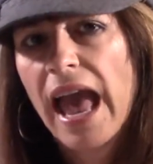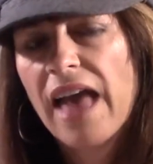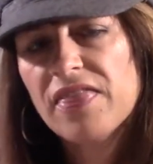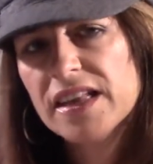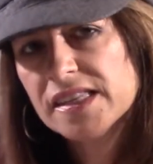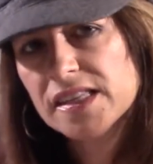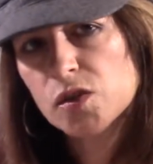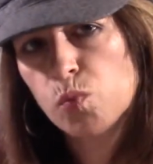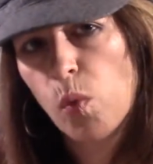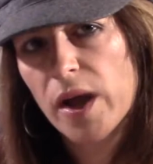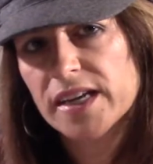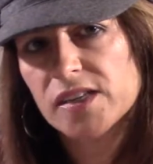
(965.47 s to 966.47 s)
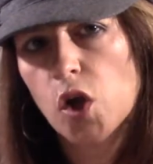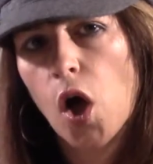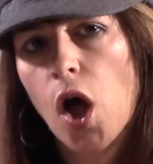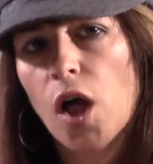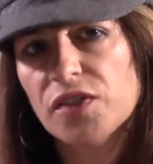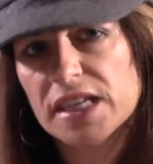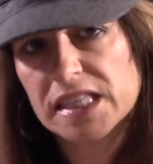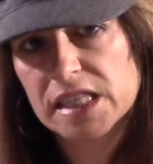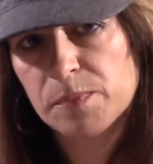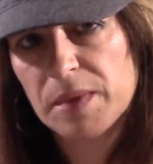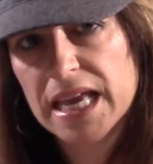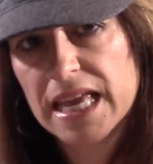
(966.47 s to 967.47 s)
And this is what is called the
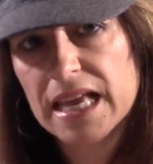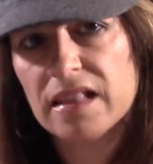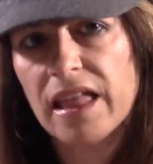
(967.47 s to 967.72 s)
speaking